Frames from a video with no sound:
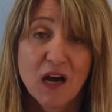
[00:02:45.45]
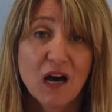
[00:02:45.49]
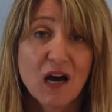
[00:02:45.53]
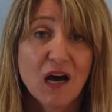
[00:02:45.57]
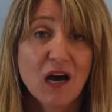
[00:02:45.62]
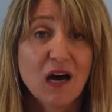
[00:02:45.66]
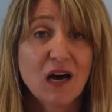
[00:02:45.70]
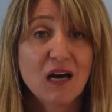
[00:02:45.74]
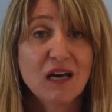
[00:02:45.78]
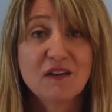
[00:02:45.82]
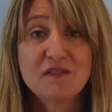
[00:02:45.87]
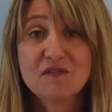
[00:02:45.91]

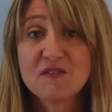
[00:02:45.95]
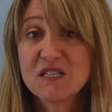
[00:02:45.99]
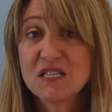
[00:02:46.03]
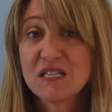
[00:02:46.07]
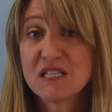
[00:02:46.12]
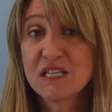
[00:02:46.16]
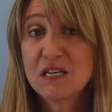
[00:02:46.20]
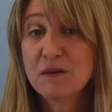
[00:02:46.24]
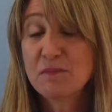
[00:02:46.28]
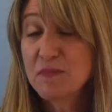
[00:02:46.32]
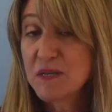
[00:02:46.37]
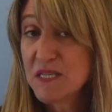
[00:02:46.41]
Uh, if
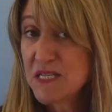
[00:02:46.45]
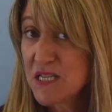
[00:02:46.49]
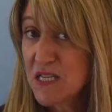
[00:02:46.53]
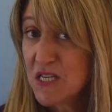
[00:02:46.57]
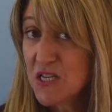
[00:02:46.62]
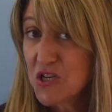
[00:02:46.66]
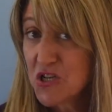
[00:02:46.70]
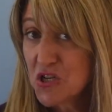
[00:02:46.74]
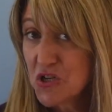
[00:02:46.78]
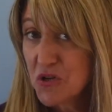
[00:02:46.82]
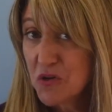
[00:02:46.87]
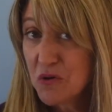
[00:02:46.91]
sleep is an
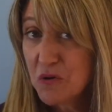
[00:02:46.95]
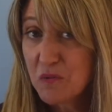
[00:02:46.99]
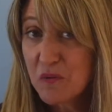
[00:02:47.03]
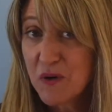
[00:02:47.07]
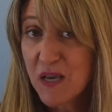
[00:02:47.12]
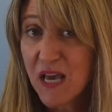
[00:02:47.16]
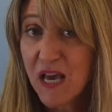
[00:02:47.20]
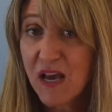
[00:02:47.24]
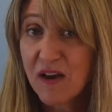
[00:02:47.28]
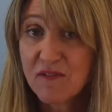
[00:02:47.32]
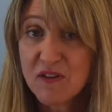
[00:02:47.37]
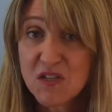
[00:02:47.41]
issue, we
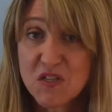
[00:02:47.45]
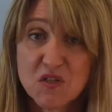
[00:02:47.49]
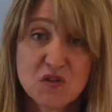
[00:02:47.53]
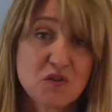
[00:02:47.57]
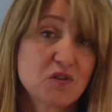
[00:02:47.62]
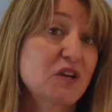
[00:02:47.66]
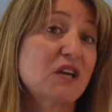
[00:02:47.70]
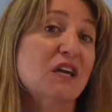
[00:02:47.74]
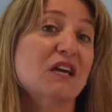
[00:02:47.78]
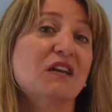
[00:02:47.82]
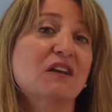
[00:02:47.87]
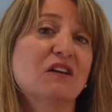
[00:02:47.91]
have a
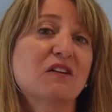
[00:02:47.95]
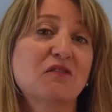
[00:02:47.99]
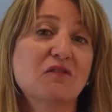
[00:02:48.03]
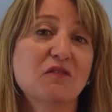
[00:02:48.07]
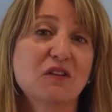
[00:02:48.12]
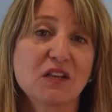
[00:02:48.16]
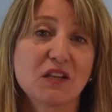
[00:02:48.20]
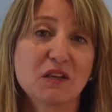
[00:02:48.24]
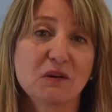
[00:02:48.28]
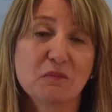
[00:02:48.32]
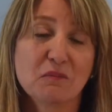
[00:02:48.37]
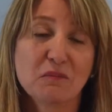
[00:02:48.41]
circadian
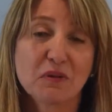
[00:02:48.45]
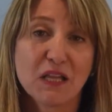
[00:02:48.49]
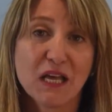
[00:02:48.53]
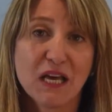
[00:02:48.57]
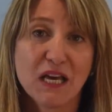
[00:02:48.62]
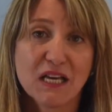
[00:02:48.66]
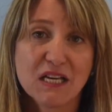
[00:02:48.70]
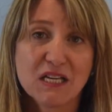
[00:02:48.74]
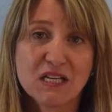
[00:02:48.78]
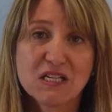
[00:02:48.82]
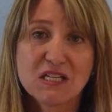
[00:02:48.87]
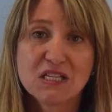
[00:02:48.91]
rhythm
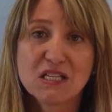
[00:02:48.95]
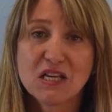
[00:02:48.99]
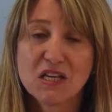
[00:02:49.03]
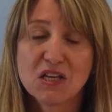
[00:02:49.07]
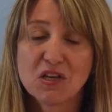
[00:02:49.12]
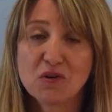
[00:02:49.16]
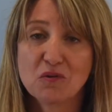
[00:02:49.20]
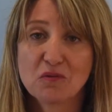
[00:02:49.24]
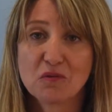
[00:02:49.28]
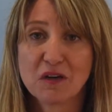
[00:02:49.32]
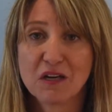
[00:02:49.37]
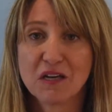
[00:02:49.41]
blend that
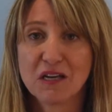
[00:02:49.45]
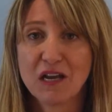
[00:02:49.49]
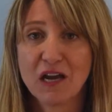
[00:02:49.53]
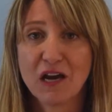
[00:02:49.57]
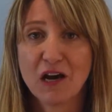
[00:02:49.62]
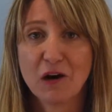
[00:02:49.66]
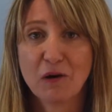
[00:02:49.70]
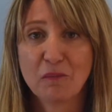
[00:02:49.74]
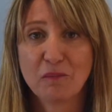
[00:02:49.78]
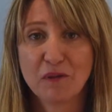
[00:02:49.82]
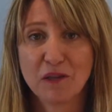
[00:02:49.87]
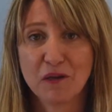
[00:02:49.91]
you can
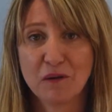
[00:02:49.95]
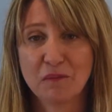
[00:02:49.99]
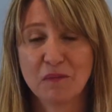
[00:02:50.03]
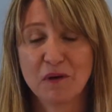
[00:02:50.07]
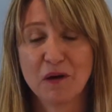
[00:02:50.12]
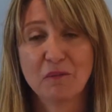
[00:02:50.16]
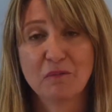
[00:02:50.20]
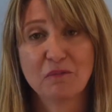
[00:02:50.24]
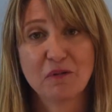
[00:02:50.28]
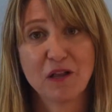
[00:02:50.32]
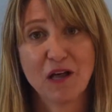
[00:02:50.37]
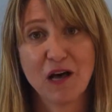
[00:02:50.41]
help them
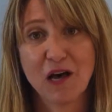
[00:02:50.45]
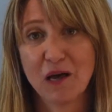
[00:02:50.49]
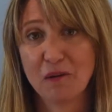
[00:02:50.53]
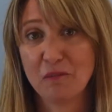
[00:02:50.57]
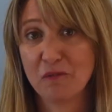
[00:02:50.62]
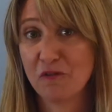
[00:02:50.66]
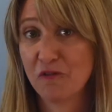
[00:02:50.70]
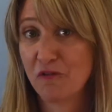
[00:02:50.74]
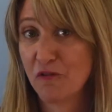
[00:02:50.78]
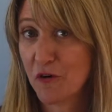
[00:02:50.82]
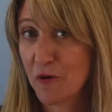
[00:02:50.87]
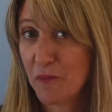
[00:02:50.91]
apply
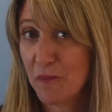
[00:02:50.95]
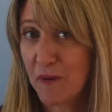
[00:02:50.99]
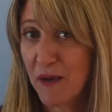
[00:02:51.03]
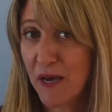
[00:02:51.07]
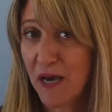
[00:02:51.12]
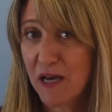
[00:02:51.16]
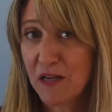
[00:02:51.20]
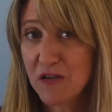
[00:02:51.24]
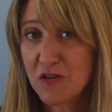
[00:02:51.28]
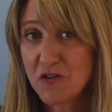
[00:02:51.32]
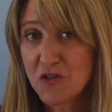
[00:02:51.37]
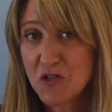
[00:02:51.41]
before
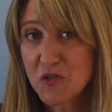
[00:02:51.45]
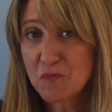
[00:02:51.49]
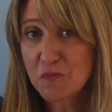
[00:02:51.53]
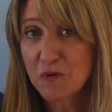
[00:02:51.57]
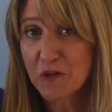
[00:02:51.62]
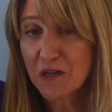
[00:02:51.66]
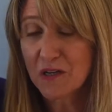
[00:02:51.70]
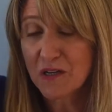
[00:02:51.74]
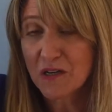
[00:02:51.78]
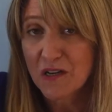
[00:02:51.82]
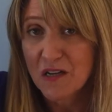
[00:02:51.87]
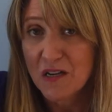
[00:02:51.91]
bed. You just
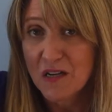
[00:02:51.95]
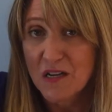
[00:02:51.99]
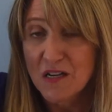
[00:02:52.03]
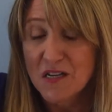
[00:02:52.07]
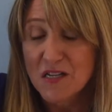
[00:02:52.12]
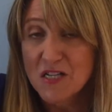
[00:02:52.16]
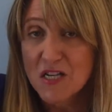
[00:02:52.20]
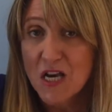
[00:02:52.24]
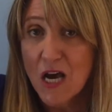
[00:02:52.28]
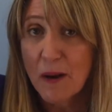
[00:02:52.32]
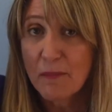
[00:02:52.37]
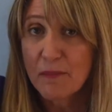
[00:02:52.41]
put it
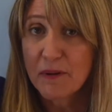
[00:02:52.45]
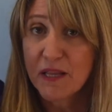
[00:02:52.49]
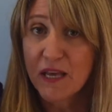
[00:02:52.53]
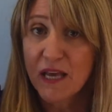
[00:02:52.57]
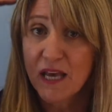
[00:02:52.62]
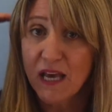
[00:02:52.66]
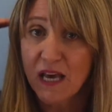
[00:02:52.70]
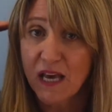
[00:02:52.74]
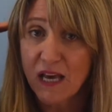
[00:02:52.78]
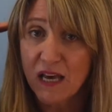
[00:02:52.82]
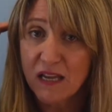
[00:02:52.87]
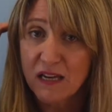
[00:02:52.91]
top of the
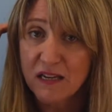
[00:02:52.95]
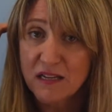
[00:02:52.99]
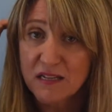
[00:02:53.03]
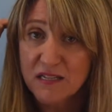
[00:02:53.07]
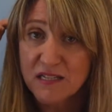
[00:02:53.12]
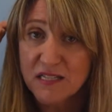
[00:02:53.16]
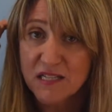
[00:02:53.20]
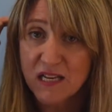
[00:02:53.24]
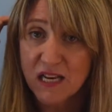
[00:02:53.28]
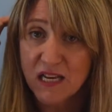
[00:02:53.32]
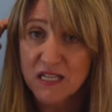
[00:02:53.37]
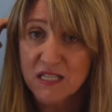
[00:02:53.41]
head and
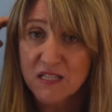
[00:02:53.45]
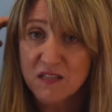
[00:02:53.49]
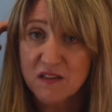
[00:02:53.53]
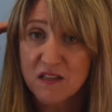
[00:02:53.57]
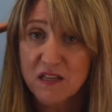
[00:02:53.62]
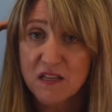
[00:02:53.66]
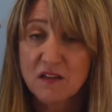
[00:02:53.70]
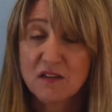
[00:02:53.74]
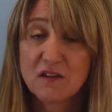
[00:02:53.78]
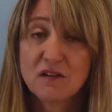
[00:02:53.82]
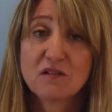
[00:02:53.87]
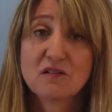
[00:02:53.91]
sides of
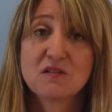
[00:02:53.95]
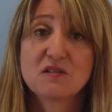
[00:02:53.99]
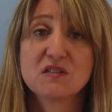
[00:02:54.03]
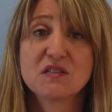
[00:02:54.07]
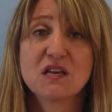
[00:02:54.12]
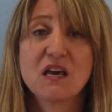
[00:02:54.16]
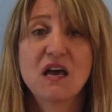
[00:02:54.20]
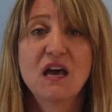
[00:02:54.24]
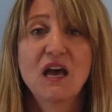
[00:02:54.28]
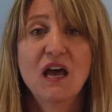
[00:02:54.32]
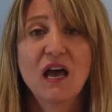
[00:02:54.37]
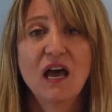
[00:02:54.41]
the
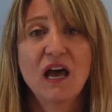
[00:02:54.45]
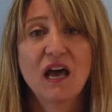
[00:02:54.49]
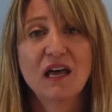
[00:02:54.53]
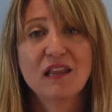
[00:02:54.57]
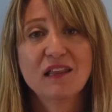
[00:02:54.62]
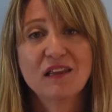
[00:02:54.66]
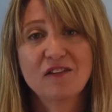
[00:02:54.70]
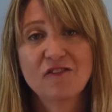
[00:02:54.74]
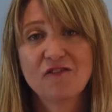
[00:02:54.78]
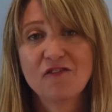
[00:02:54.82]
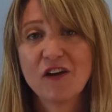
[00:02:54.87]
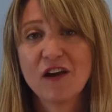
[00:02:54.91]
ears.
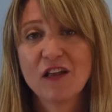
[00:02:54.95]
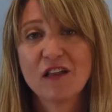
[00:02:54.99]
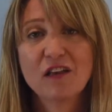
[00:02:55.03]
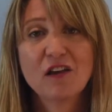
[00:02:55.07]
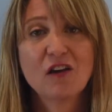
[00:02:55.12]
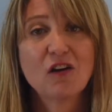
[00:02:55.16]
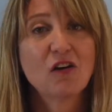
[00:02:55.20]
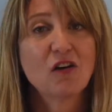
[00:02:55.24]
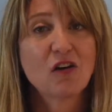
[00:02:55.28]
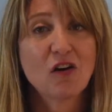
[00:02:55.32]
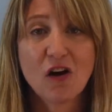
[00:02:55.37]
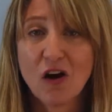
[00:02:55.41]
And then finally,
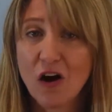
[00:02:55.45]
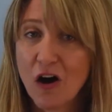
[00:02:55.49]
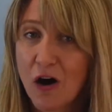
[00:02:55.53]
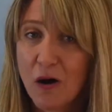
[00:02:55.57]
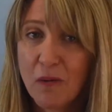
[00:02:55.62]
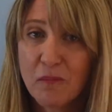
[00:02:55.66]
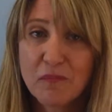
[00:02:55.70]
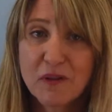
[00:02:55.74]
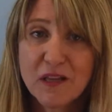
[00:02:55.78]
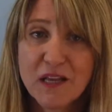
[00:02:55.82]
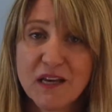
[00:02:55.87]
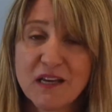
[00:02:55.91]
our
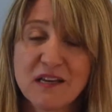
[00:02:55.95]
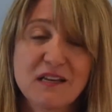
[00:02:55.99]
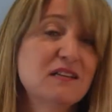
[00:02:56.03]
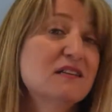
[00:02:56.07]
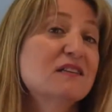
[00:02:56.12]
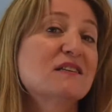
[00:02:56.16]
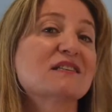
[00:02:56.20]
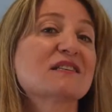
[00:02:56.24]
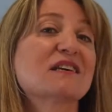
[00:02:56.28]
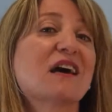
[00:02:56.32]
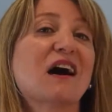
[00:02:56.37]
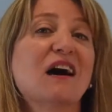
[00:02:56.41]
calm blend
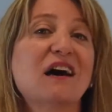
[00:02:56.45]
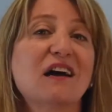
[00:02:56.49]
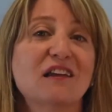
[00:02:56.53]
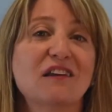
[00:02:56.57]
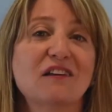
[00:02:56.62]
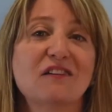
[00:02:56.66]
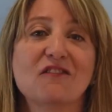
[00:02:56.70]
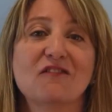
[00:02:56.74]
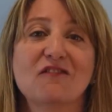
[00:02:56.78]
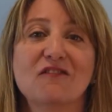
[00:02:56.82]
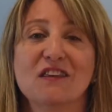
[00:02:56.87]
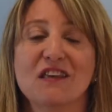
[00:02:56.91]
is kind
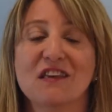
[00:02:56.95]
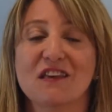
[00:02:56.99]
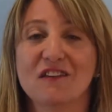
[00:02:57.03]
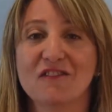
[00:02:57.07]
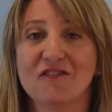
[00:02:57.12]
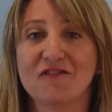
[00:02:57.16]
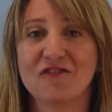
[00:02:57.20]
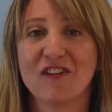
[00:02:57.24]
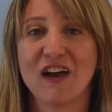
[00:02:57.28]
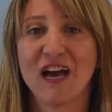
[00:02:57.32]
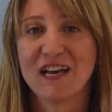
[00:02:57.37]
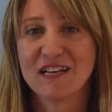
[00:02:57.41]
of the
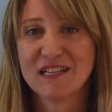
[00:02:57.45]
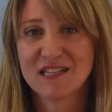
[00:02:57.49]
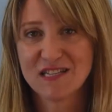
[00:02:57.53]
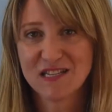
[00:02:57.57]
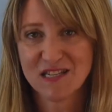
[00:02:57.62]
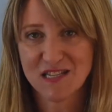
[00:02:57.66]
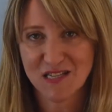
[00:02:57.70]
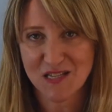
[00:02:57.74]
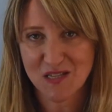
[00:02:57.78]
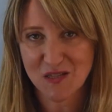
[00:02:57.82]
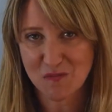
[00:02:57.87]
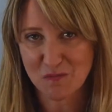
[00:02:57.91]

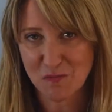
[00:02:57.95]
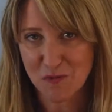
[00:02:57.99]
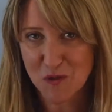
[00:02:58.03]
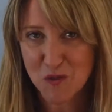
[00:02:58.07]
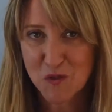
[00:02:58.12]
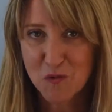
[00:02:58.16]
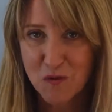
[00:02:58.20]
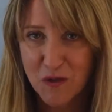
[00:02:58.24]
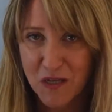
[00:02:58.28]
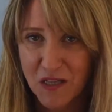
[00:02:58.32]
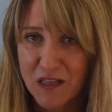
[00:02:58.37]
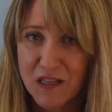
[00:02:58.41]
fastest,
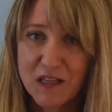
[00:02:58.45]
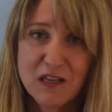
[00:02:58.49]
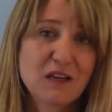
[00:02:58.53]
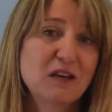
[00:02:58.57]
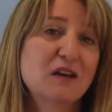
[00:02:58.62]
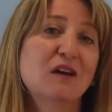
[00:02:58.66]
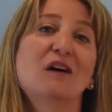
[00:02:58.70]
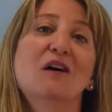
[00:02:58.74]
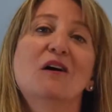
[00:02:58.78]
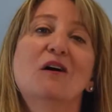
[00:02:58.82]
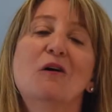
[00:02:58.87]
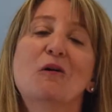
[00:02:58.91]
most
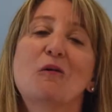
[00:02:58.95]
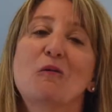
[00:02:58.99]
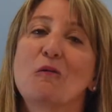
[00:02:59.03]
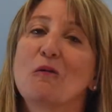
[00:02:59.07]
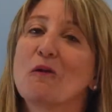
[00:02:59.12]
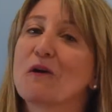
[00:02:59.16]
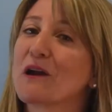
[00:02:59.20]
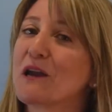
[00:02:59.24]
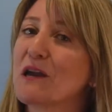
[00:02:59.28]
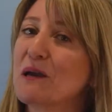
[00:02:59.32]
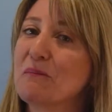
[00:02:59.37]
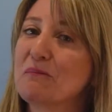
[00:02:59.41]
quickly
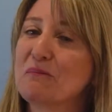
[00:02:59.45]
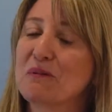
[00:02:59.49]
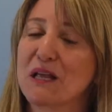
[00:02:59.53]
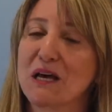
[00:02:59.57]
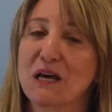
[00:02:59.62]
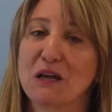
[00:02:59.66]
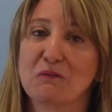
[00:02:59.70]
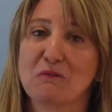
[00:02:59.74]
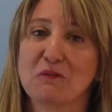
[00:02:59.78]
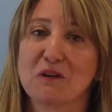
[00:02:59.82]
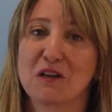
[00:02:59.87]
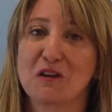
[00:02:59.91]
working
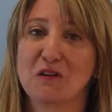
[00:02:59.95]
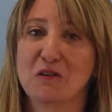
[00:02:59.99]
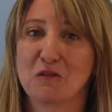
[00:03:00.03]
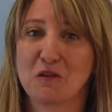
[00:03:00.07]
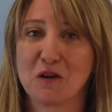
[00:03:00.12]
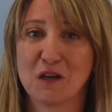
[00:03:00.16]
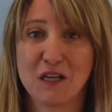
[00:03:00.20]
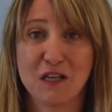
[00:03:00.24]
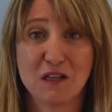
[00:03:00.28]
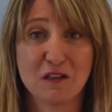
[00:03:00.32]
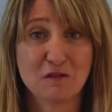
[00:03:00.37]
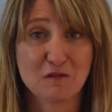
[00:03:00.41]
blend that you
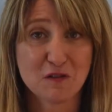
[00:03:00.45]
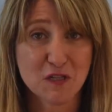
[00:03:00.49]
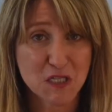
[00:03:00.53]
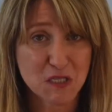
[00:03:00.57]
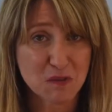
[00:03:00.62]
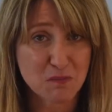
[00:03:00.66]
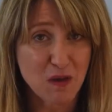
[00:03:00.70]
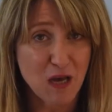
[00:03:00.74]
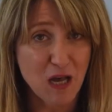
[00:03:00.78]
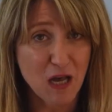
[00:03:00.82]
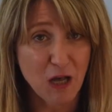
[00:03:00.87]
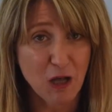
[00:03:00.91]
can either
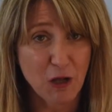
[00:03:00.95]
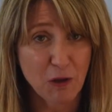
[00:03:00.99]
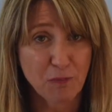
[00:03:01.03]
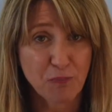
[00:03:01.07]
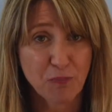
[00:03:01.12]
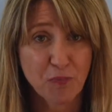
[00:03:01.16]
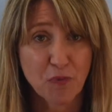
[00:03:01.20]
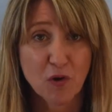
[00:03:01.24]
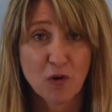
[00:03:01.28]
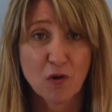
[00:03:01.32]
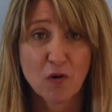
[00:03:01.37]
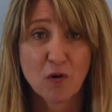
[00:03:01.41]
smell